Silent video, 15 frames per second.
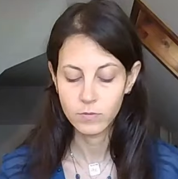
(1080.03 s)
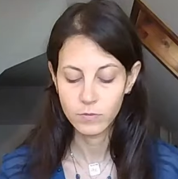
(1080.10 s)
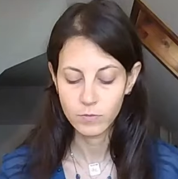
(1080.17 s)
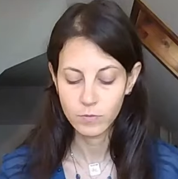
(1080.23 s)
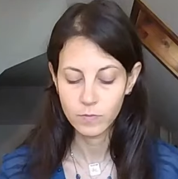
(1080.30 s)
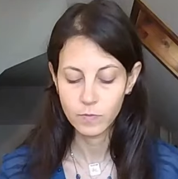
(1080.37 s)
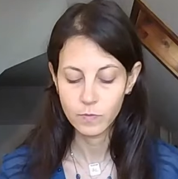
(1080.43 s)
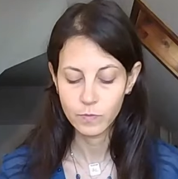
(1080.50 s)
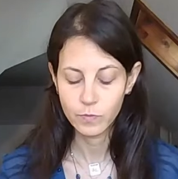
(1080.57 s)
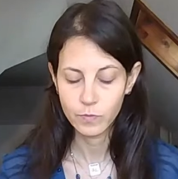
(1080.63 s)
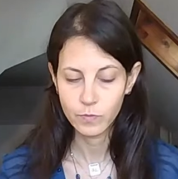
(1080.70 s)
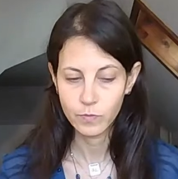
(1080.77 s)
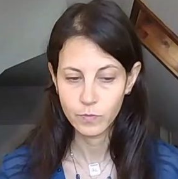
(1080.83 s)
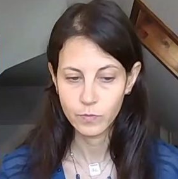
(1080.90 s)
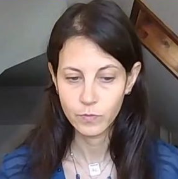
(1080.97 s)

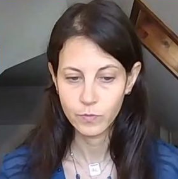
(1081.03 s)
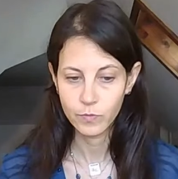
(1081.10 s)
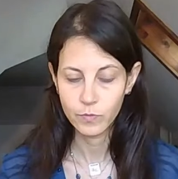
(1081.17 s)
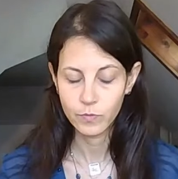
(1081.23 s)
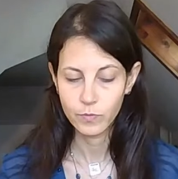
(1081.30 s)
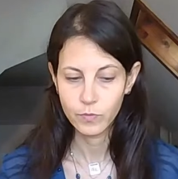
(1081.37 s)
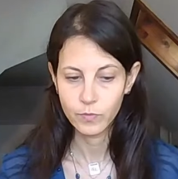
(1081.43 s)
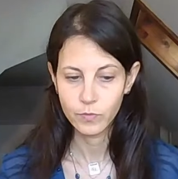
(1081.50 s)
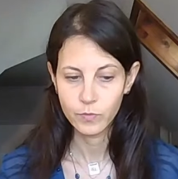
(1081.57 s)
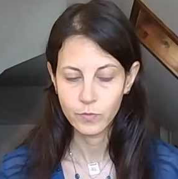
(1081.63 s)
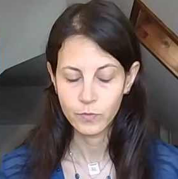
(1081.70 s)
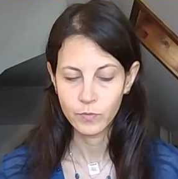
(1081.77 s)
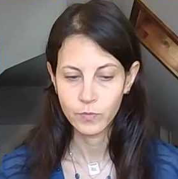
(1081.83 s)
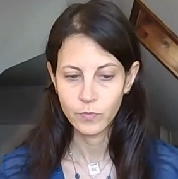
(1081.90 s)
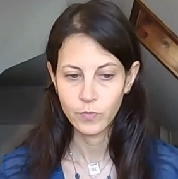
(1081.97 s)

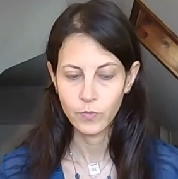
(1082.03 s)
(no one is talking)